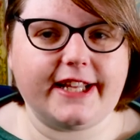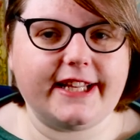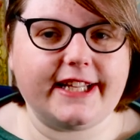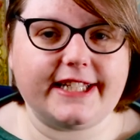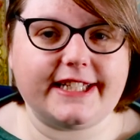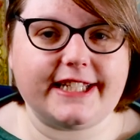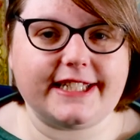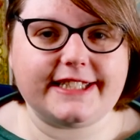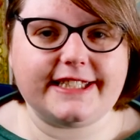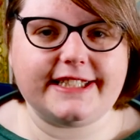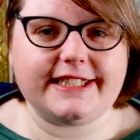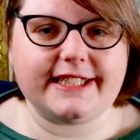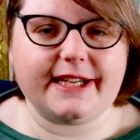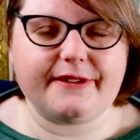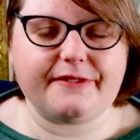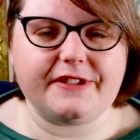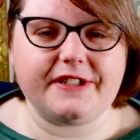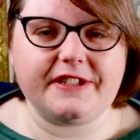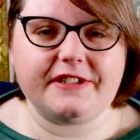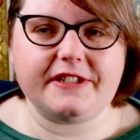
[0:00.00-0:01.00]
I think that's its
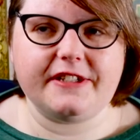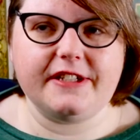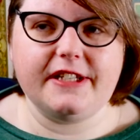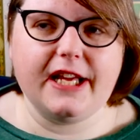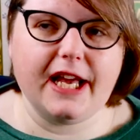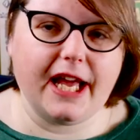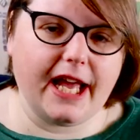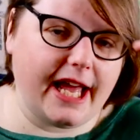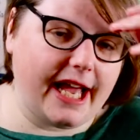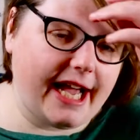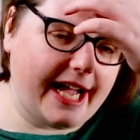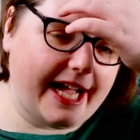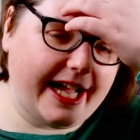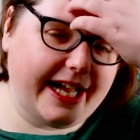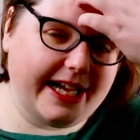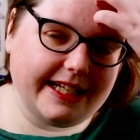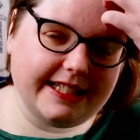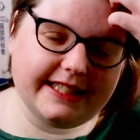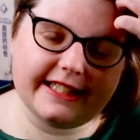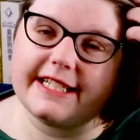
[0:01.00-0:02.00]
definition,
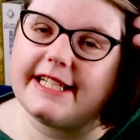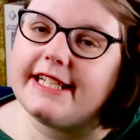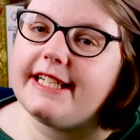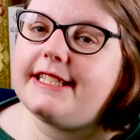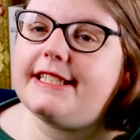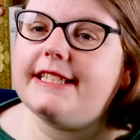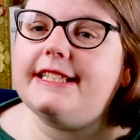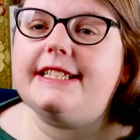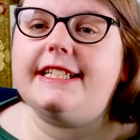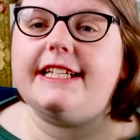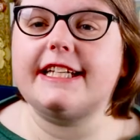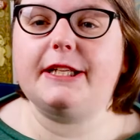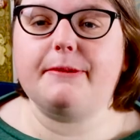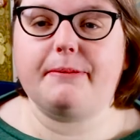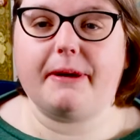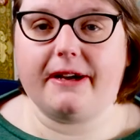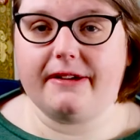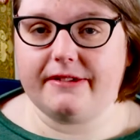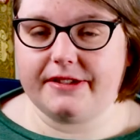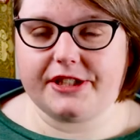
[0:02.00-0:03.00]
and it is indeed
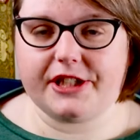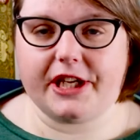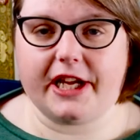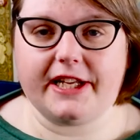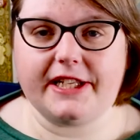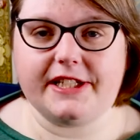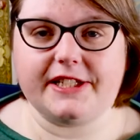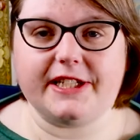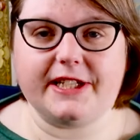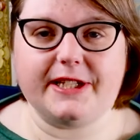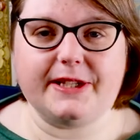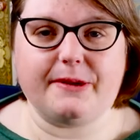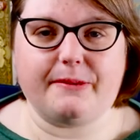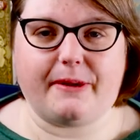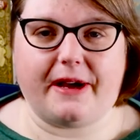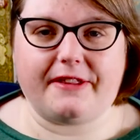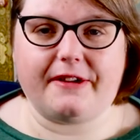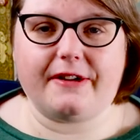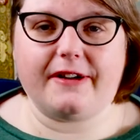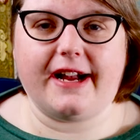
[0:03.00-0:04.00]
about changing the
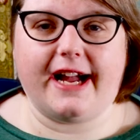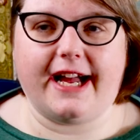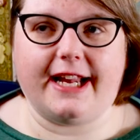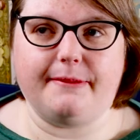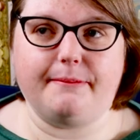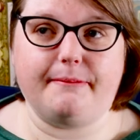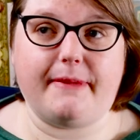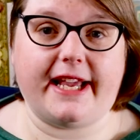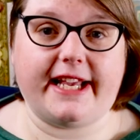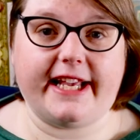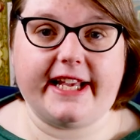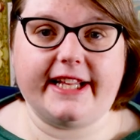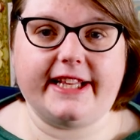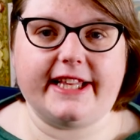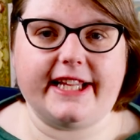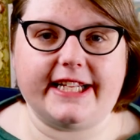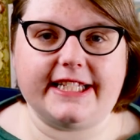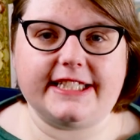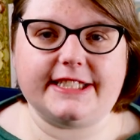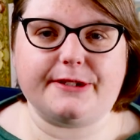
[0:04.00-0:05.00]
weather and making
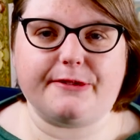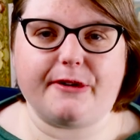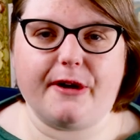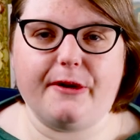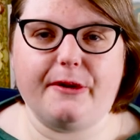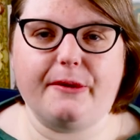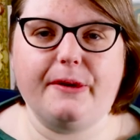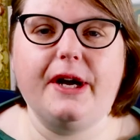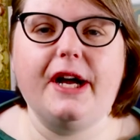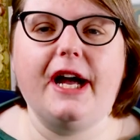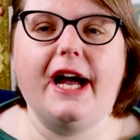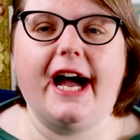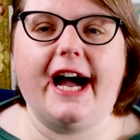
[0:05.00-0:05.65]
things grow